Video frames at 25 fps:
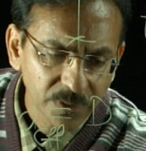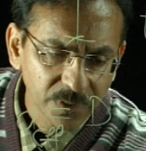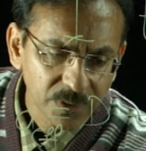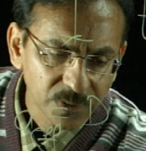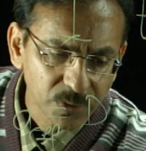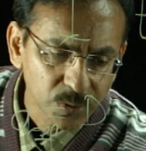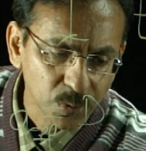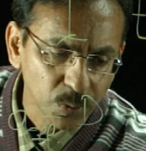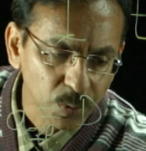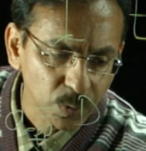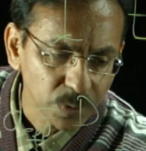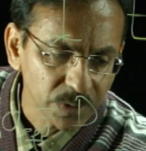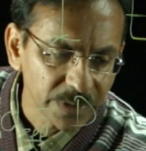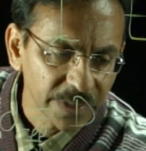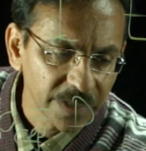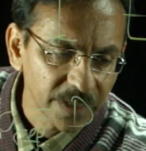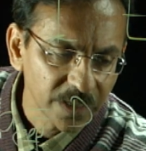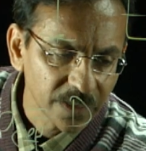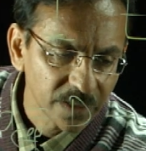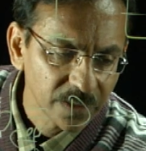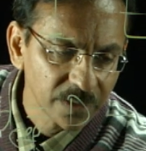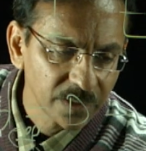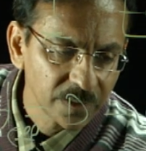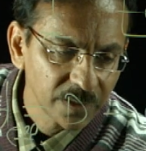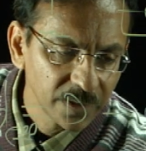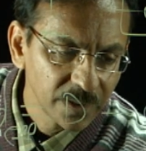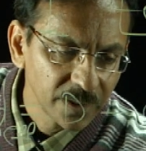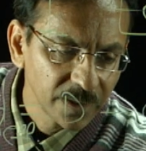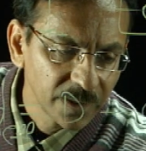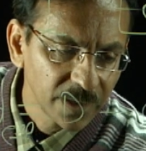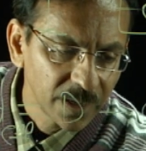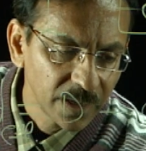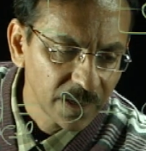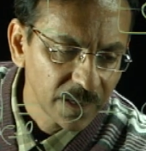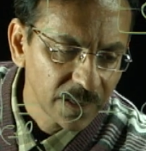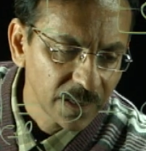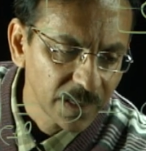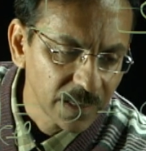so their
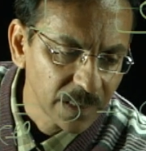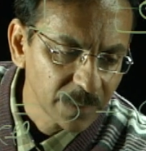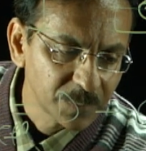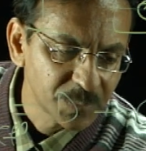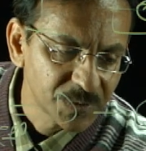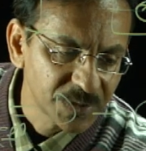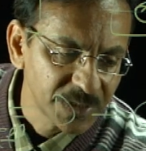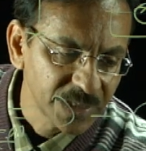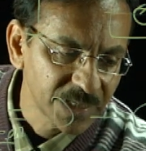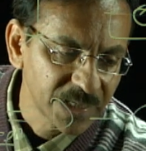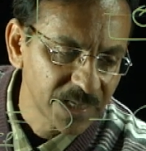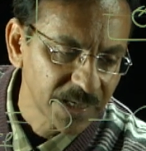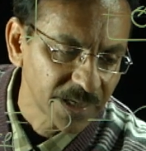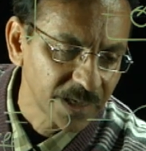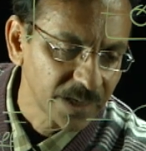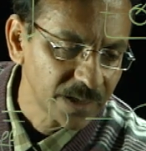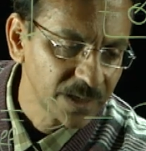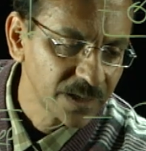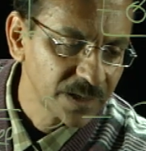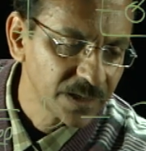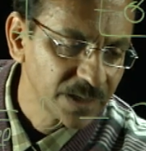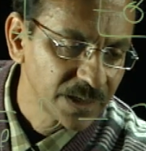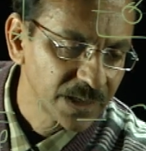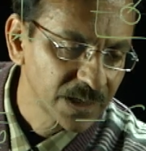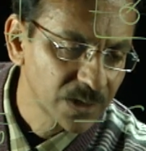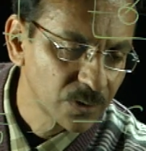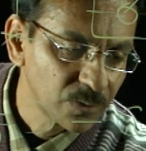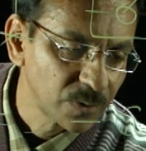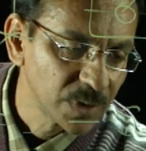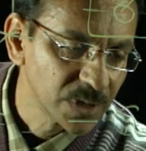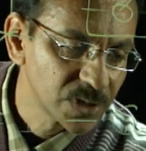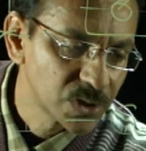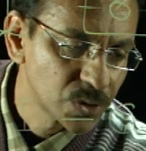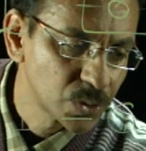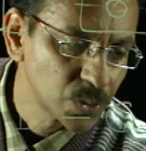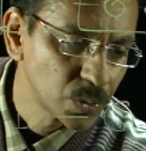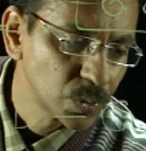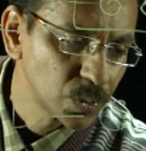FCK
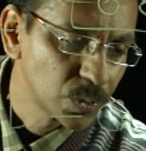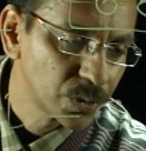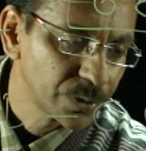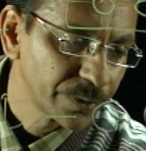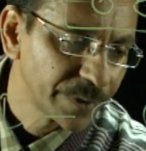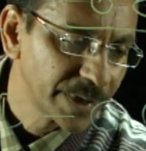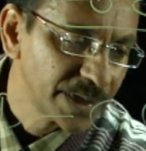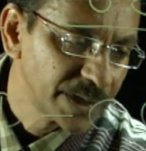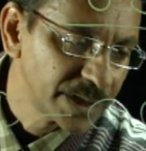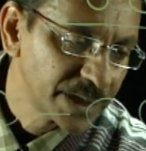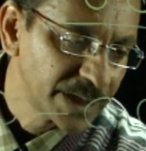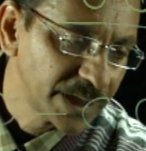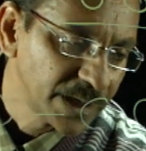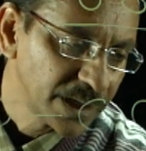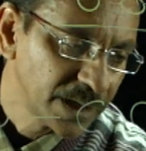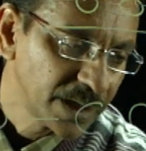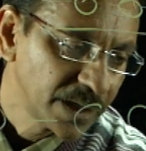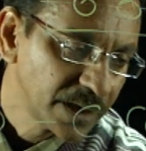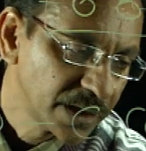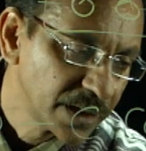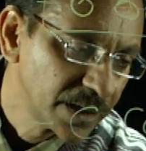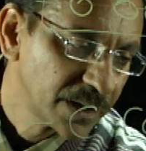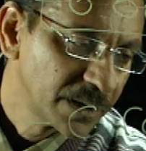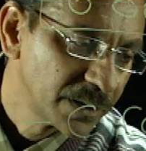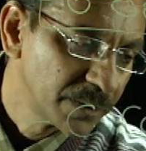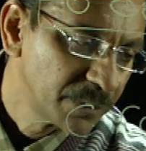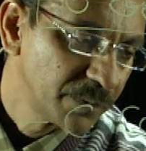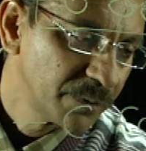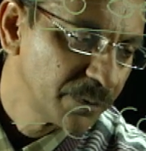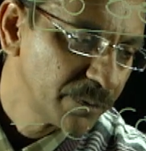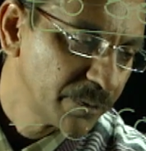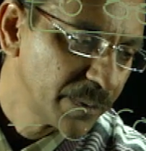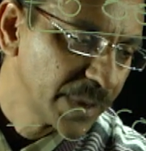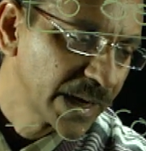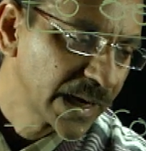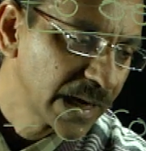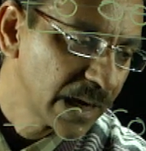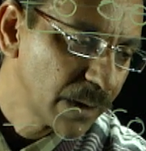equals to 20
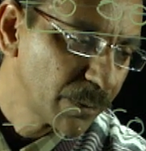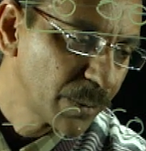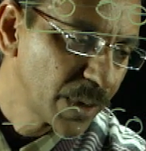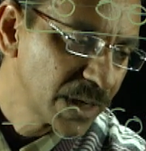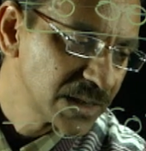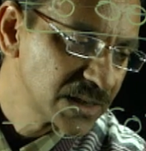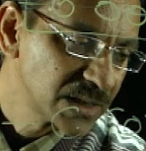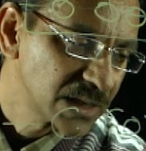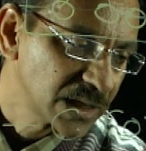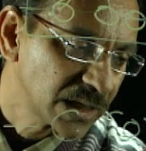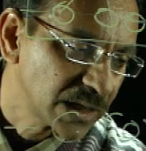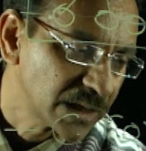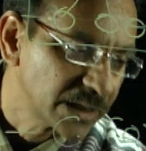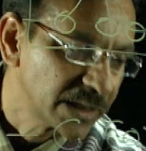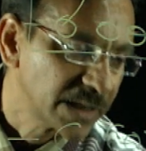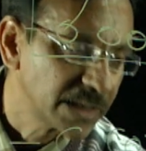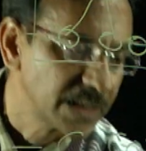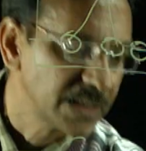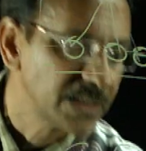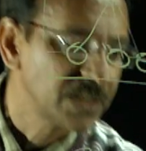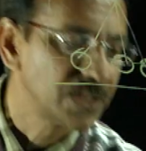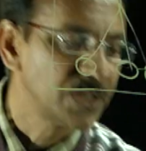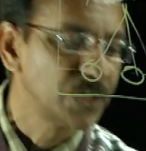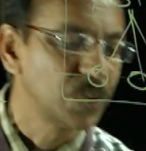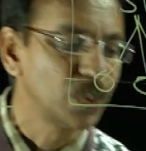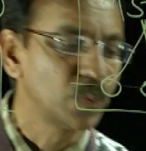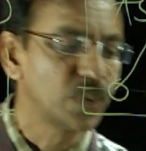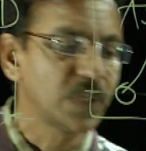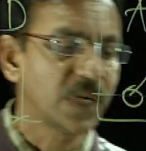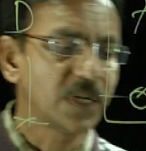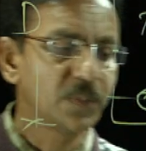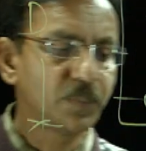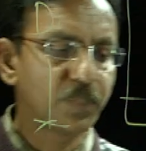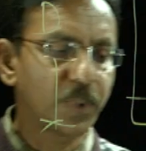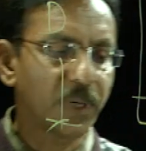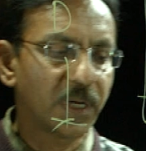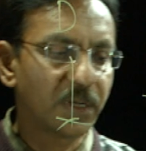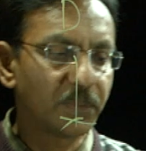megapascal, that is Newton
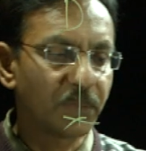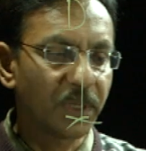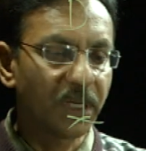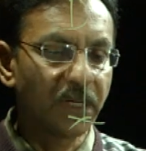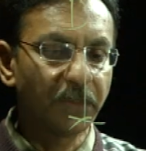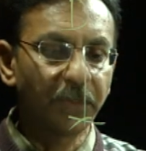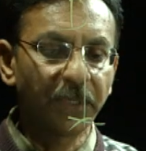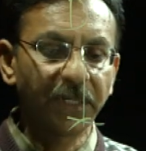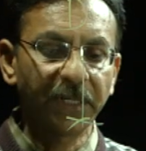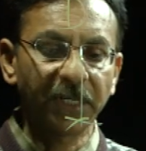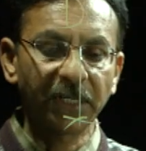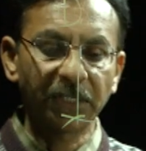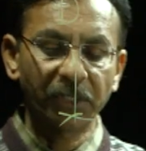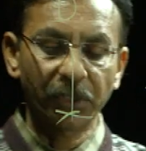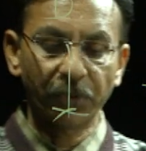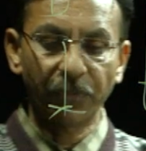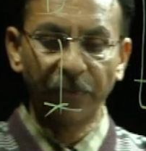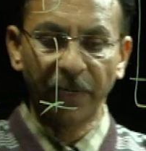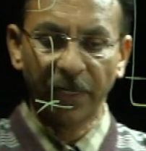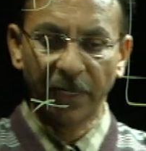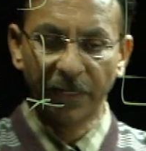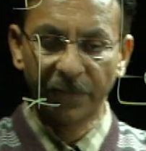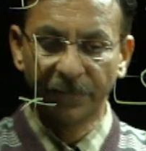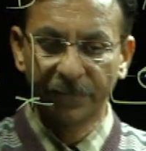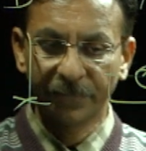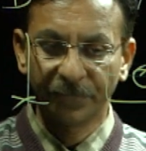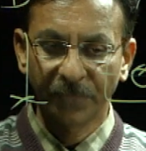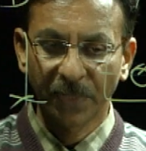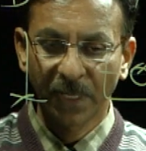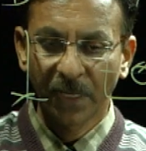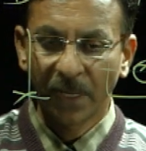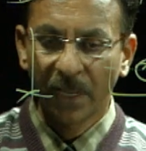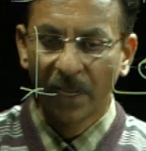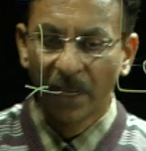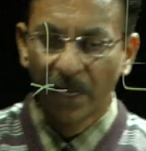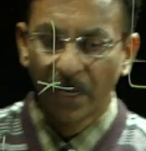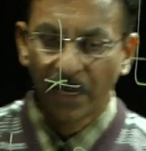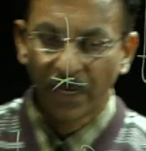per millimeter square,
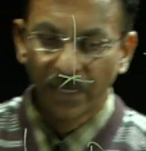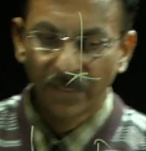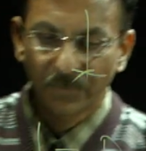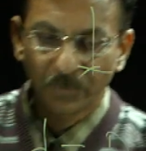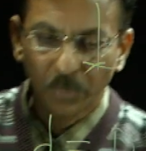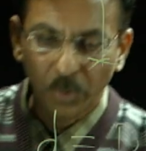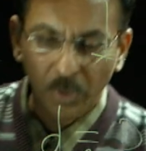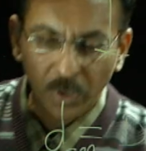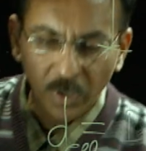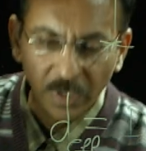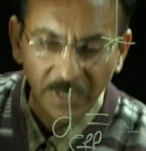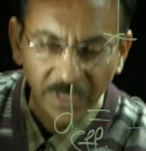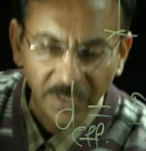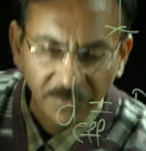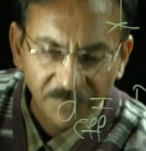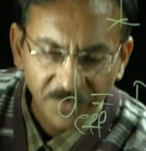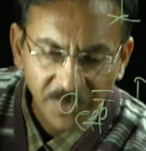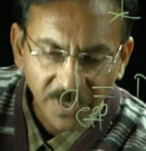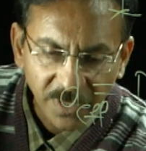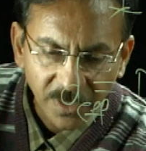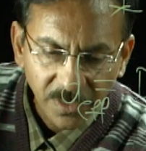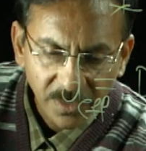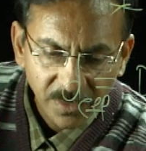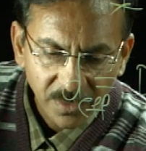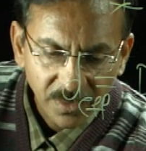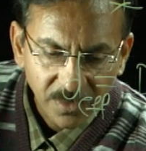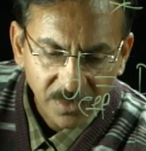and for Fe